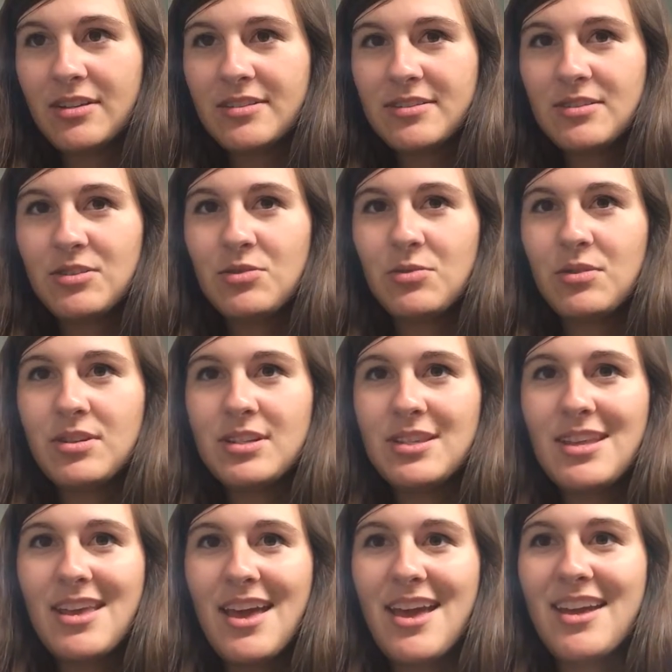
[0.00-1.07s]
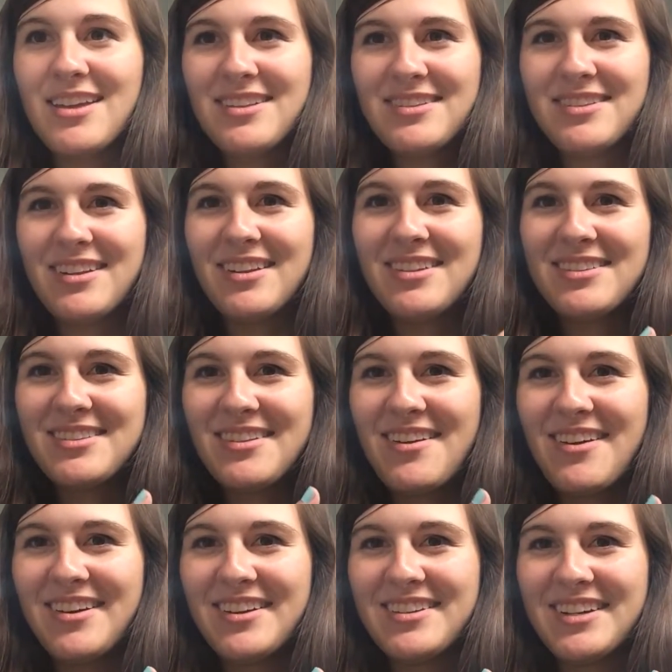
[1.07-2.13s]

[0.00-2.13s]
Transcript: It's towards the end, and it's not